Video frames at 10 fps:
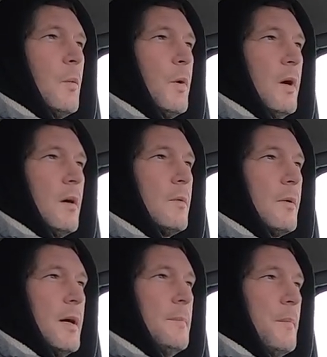we are
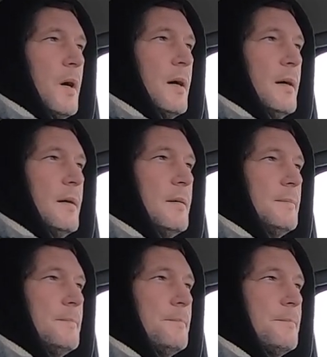right by,
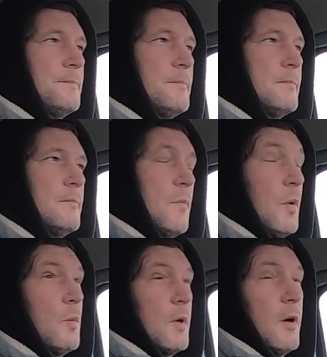
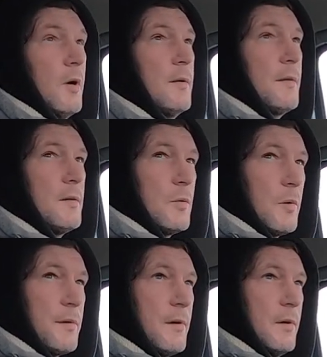well, we're on the
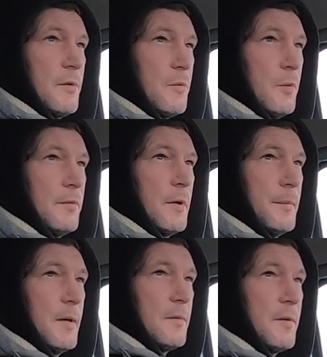north coast. We've come
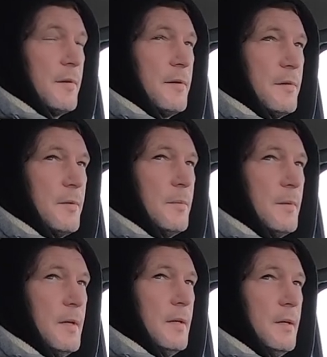out to, to
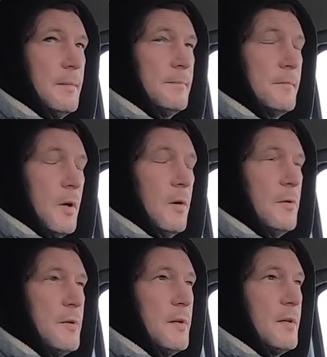the
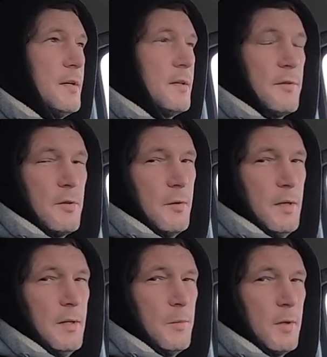ocean again. So
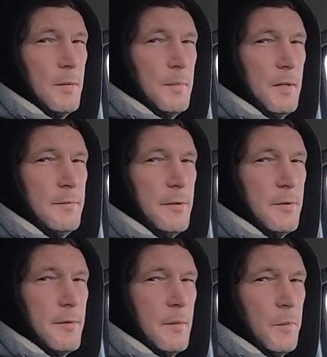anywhere above
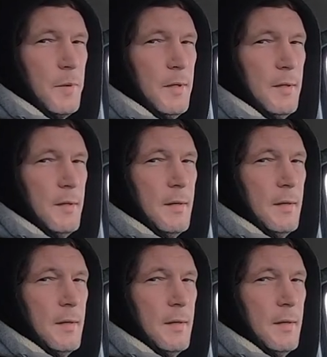here that we